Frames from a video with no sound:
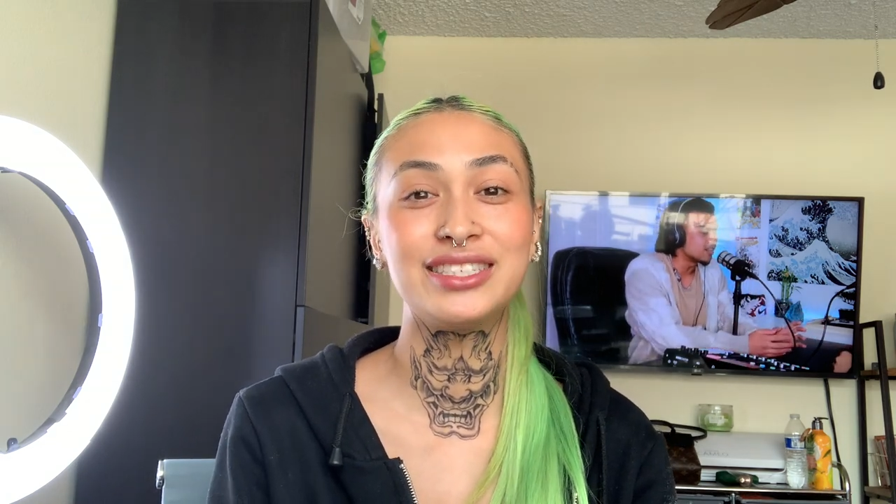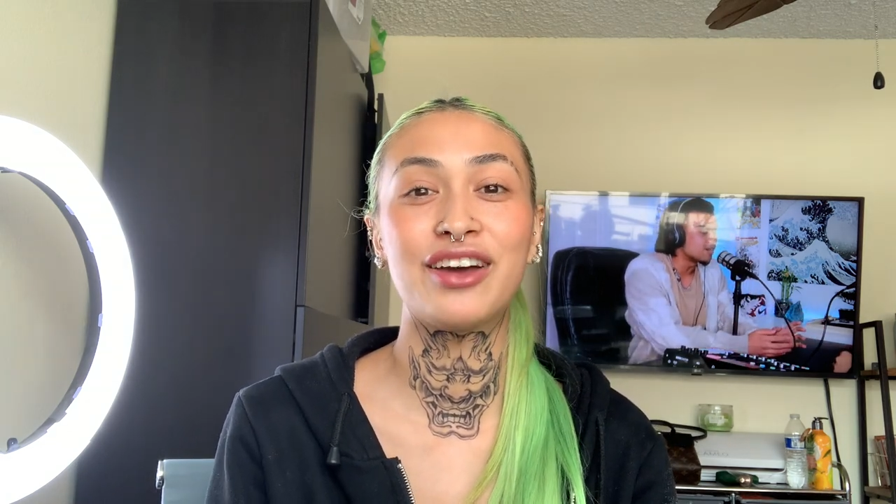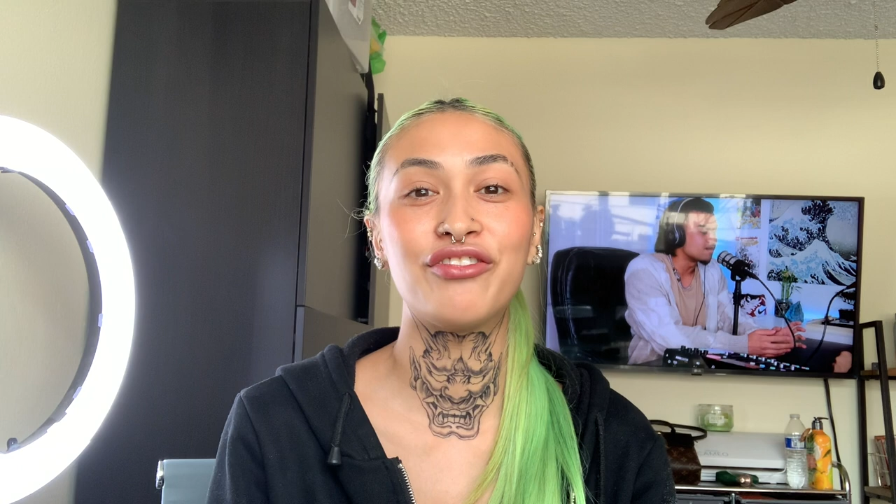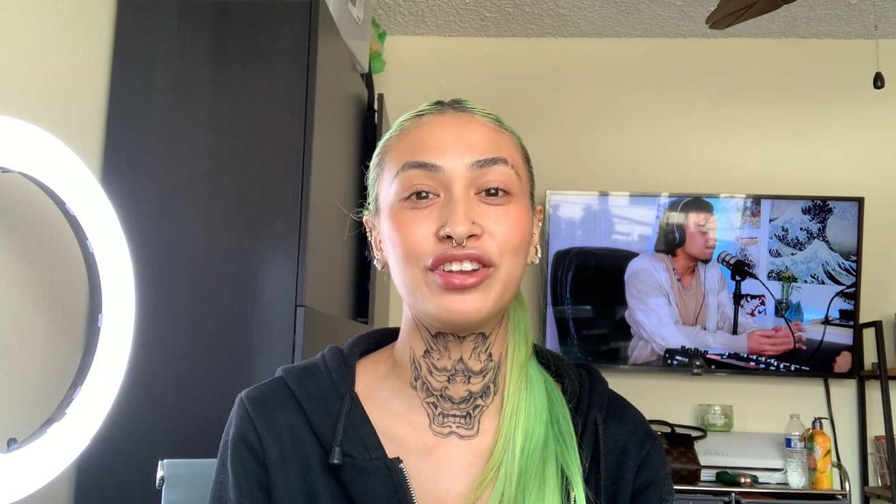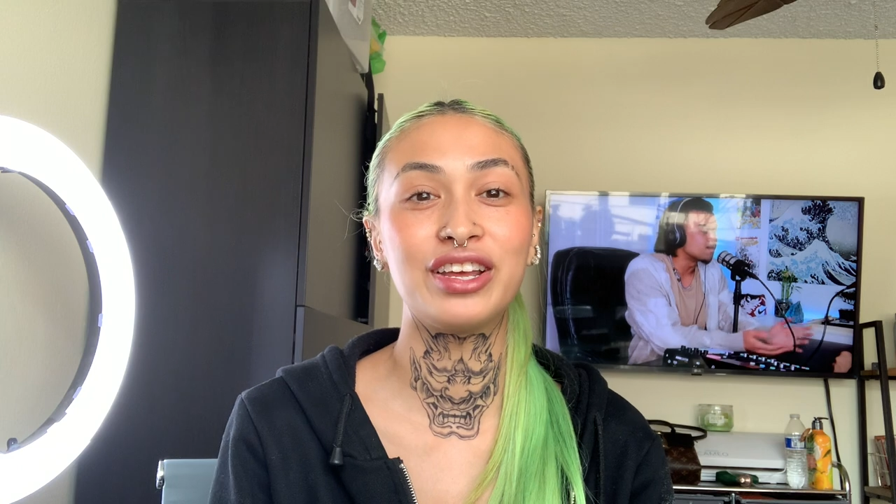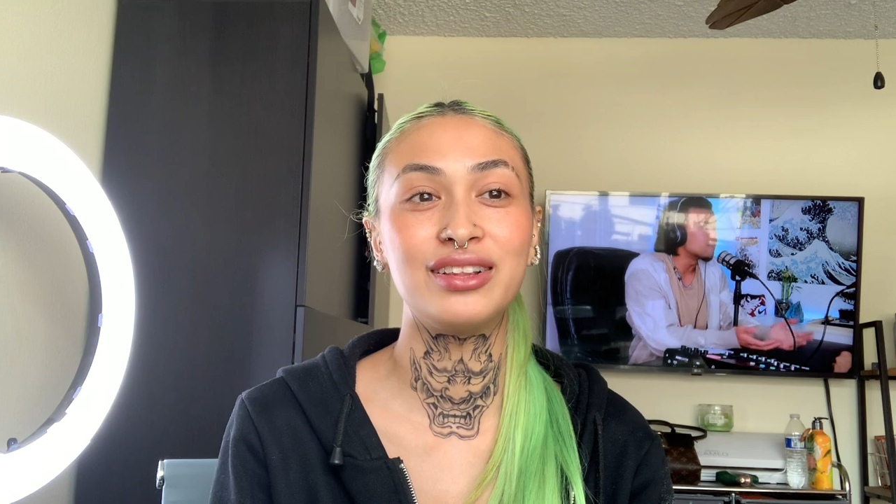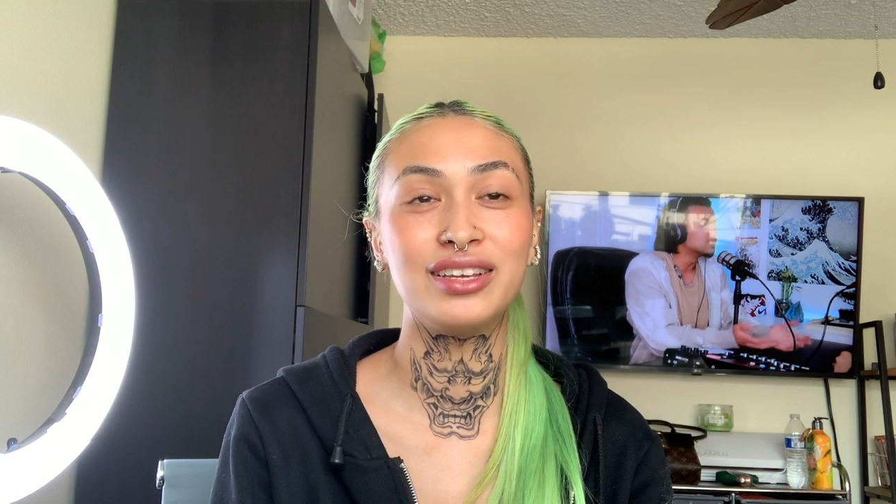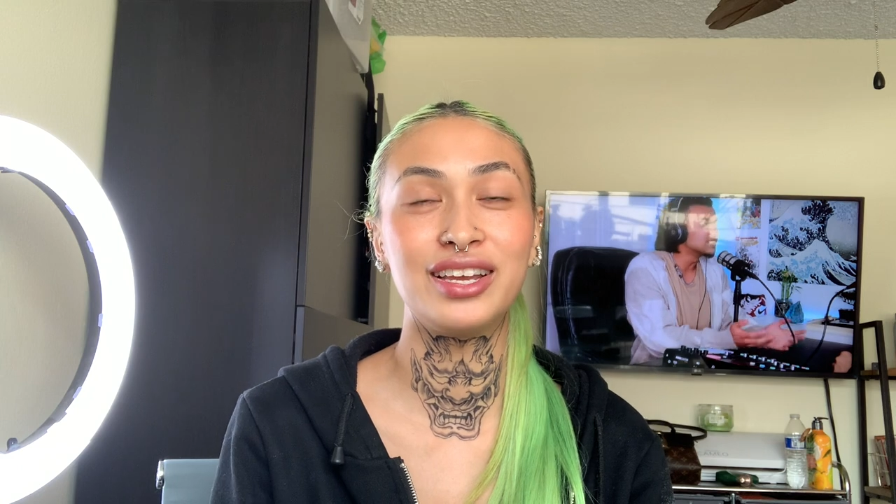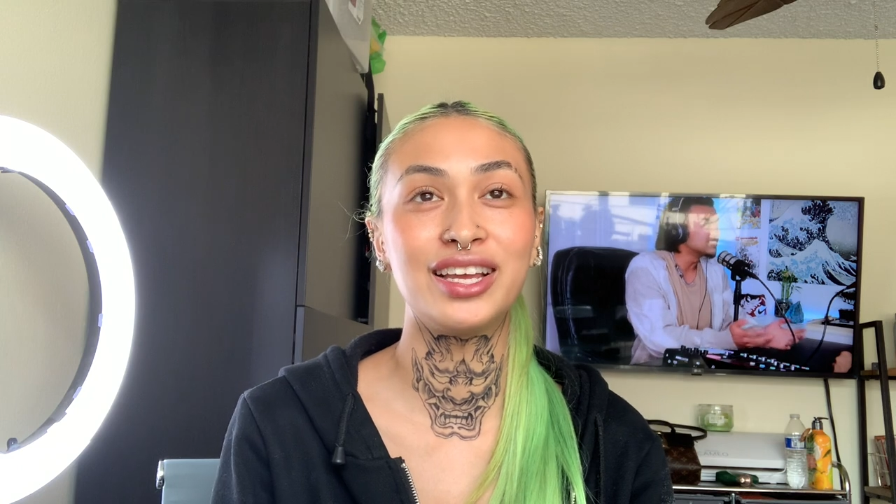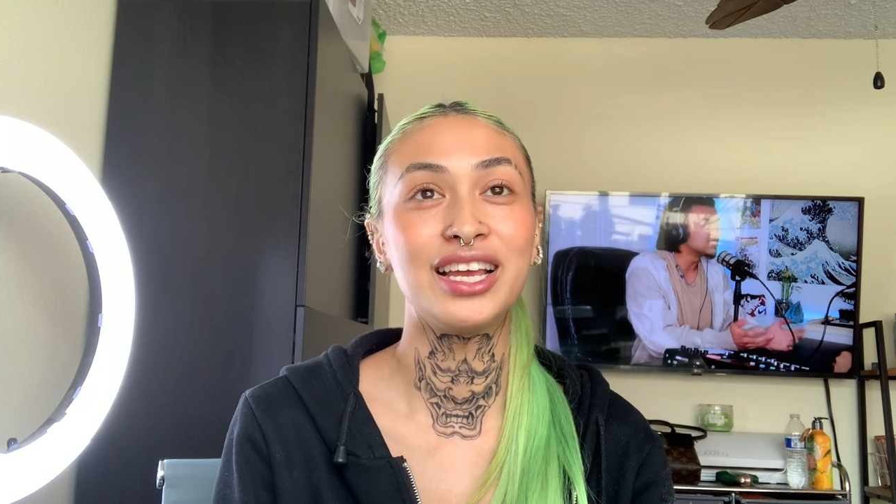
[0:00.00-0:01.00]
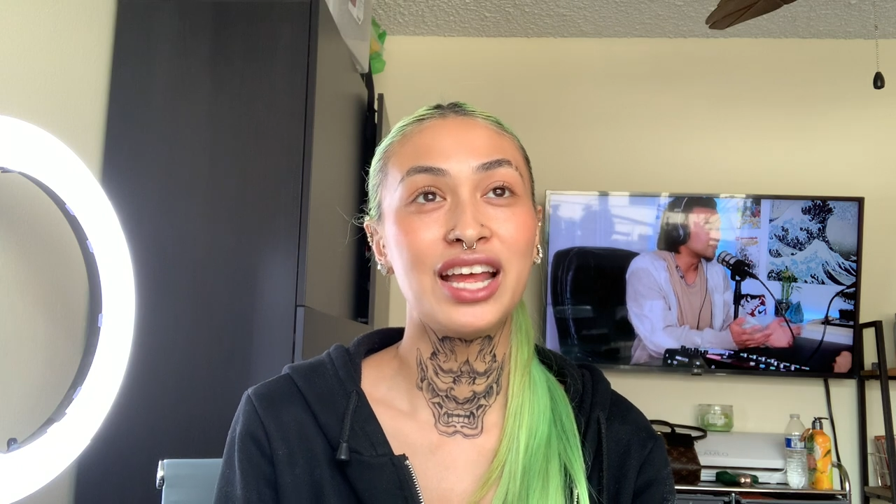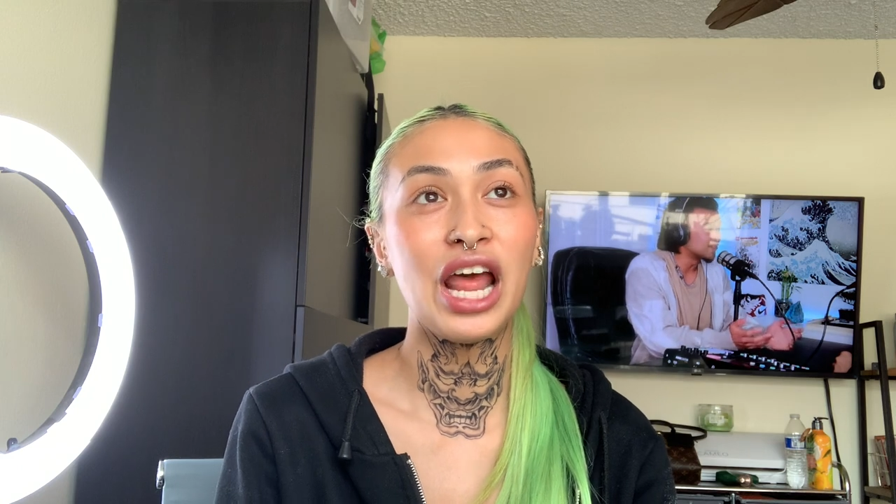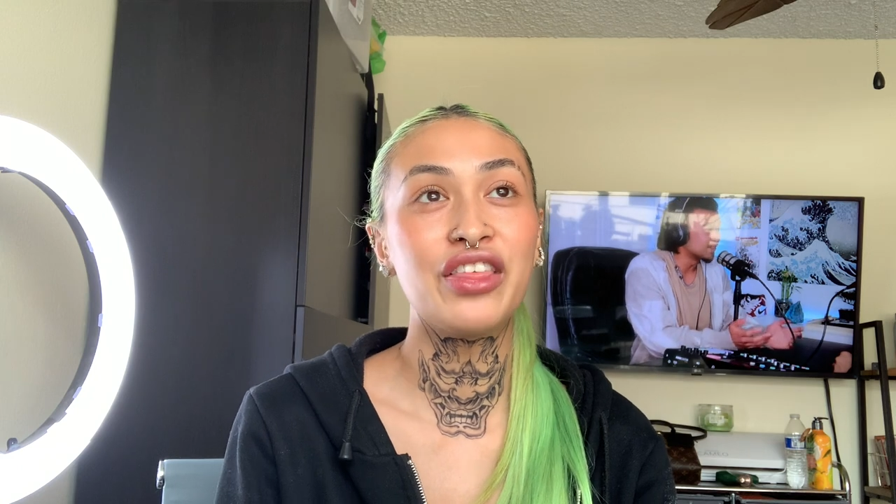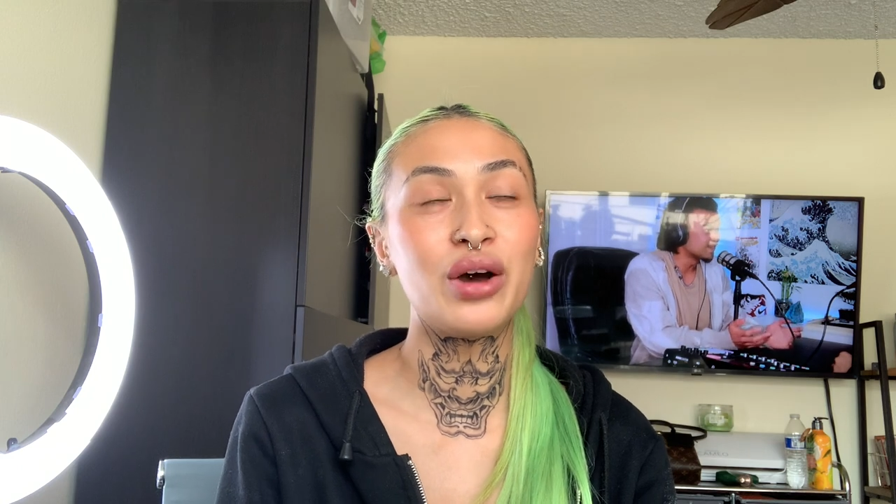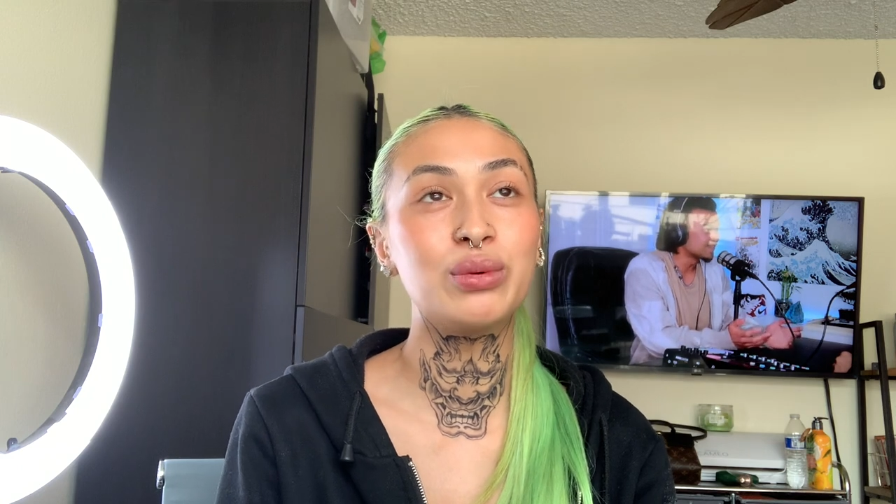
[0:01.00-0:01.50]
definitely
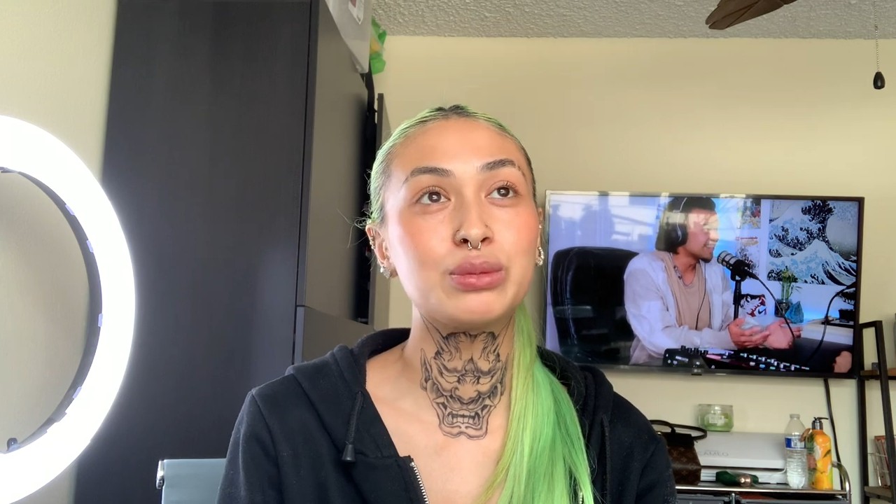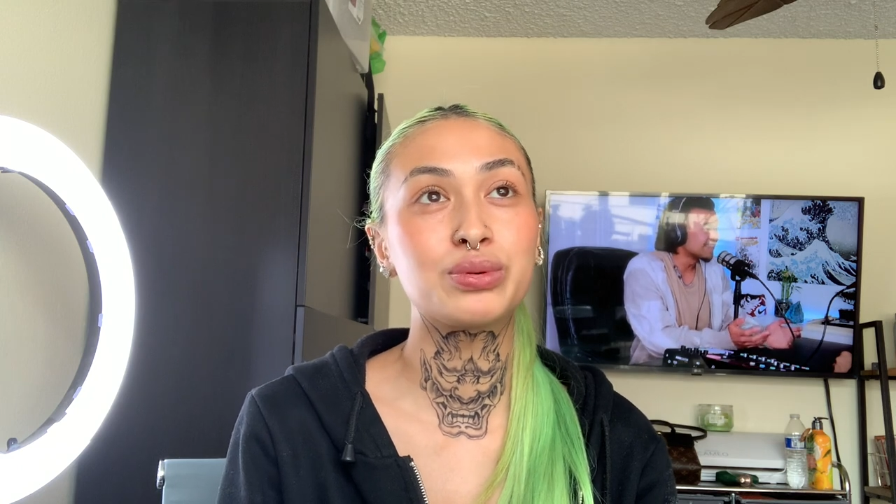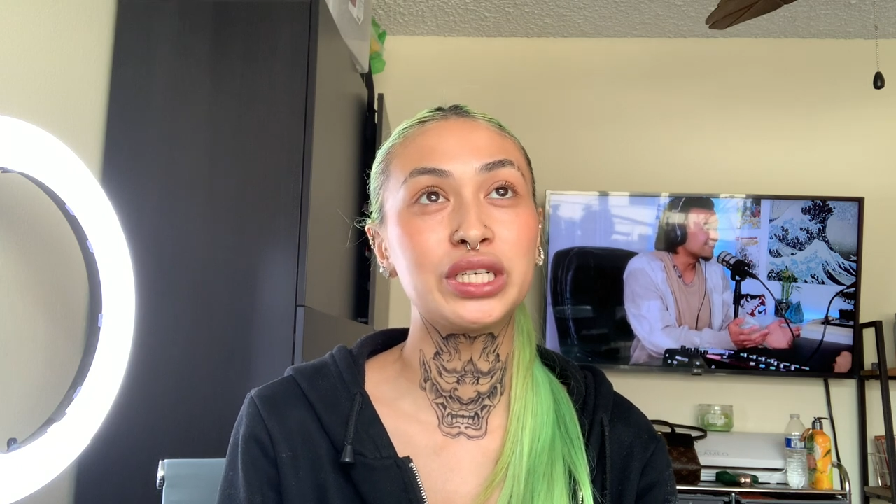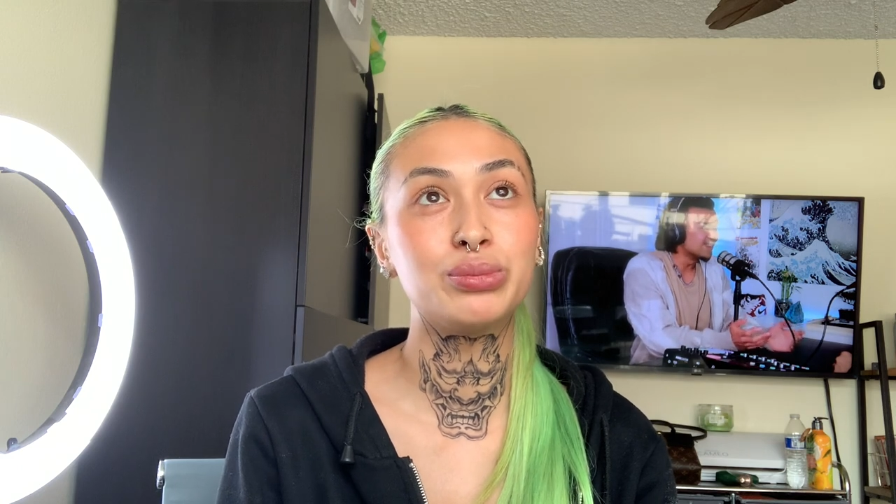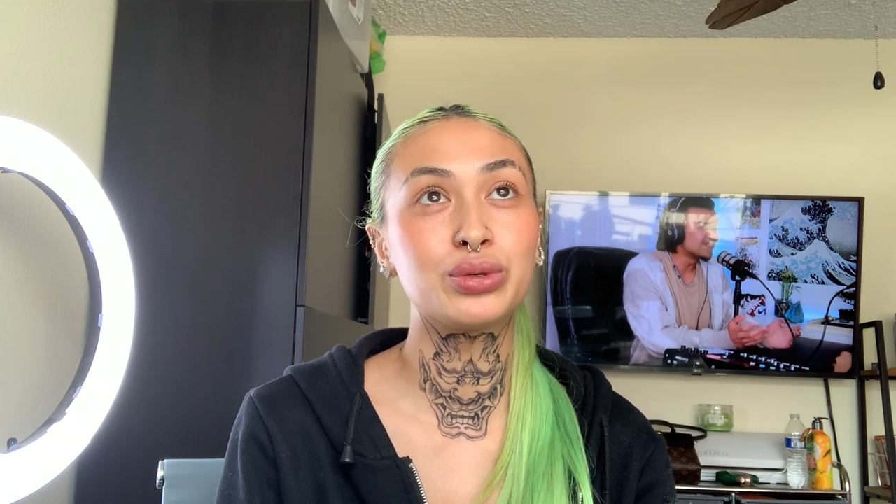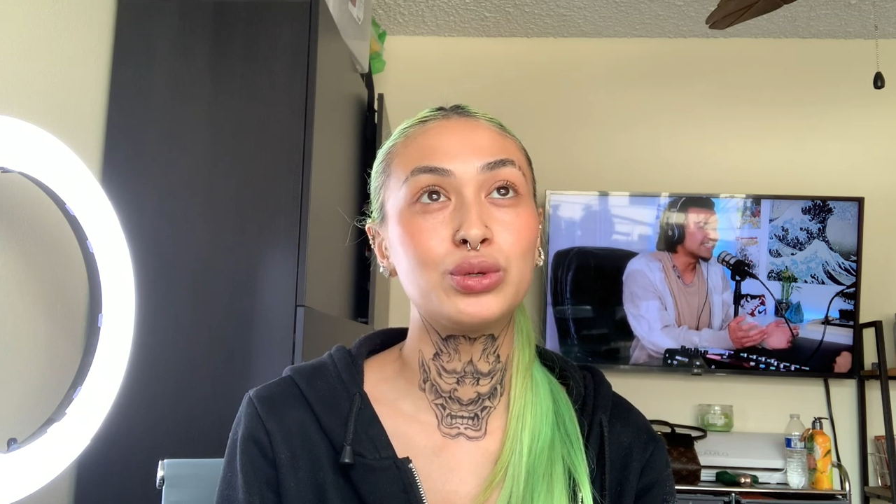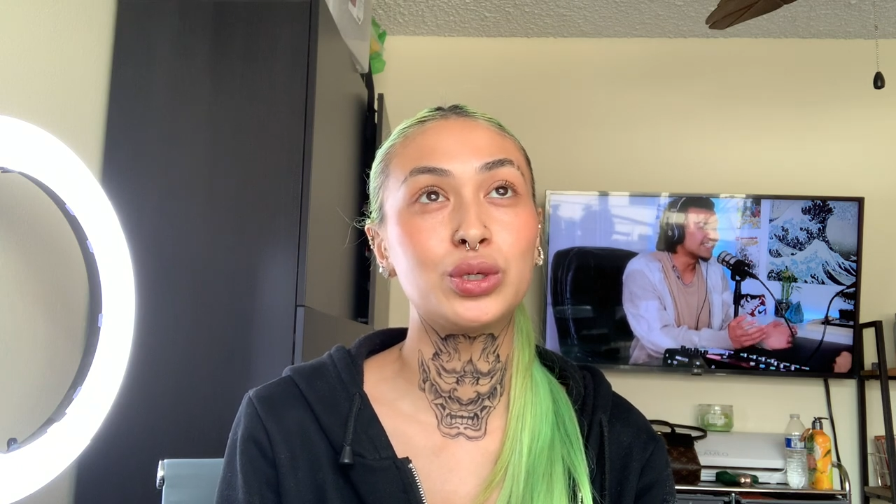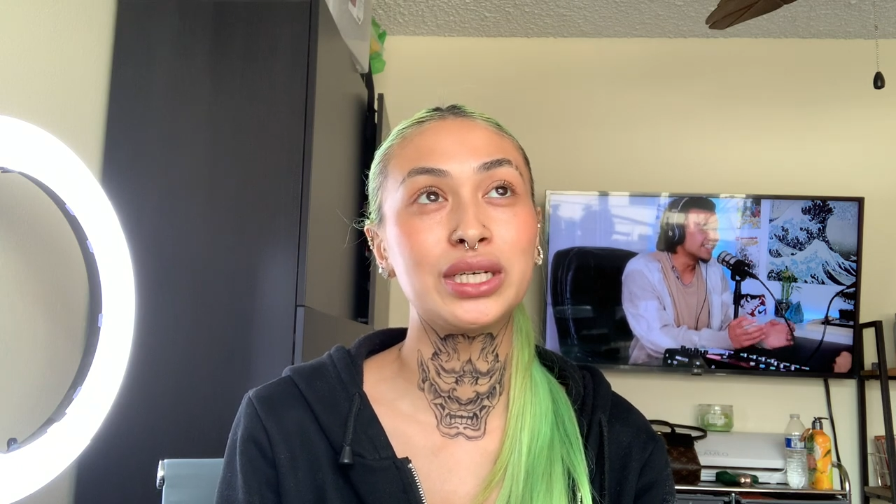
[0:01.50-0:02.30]
that was pretty brutal.